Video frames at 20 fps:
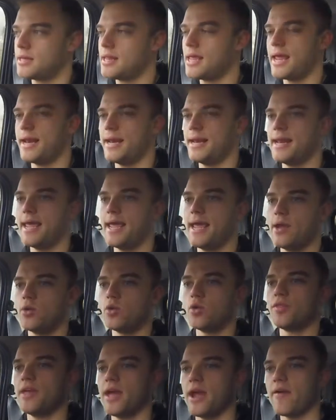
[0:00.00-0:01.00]
hidden here
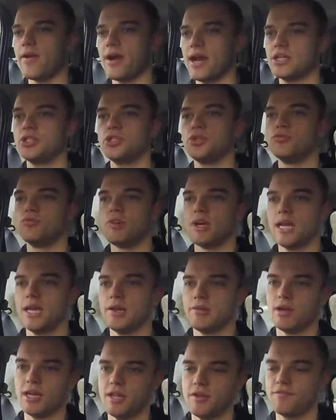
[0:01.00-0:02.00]
nor there, unless you really,
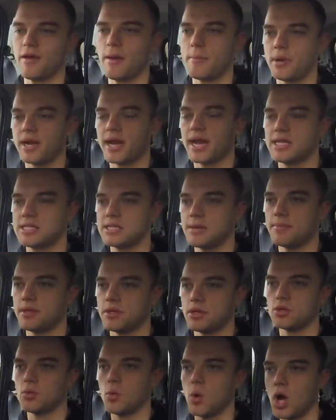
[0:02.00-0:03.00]
really fabricate something
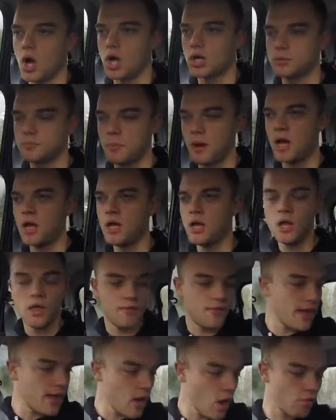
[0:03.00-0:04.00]
that works. But
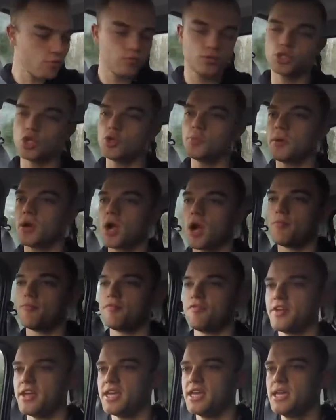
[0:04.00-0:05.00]
they are super
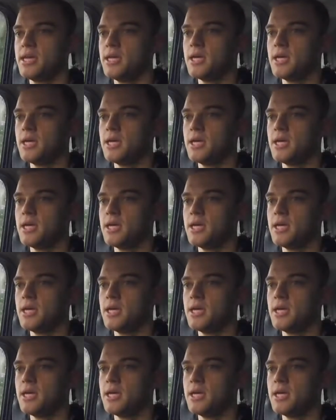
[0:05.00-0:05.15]
comfy.